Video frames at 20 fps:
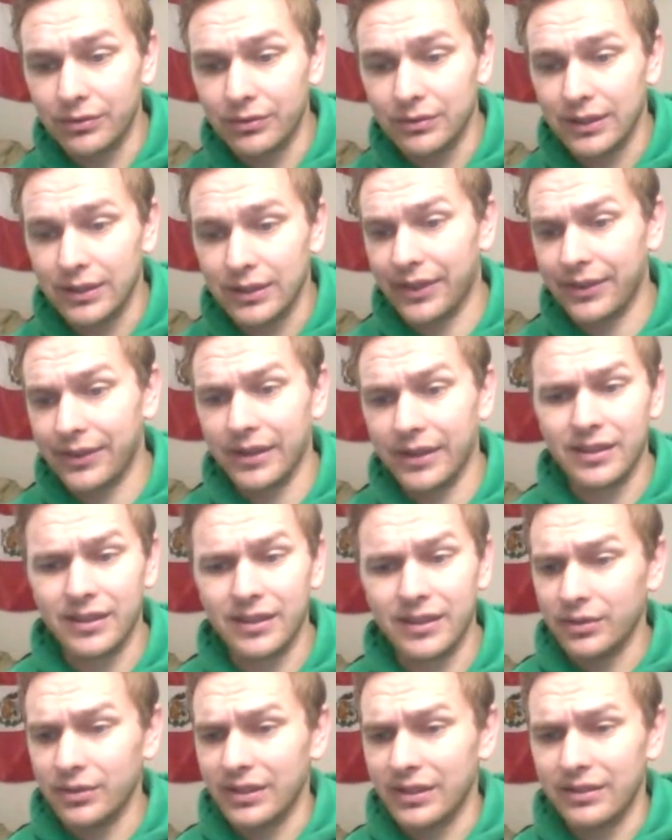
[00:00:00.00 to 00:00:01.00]
I think they
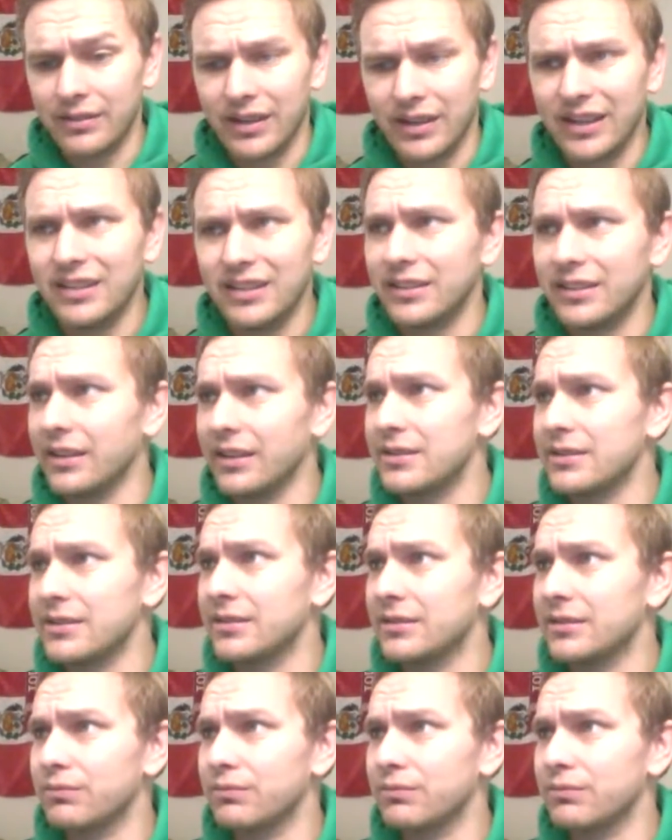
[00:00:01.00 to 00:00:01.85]
were in this,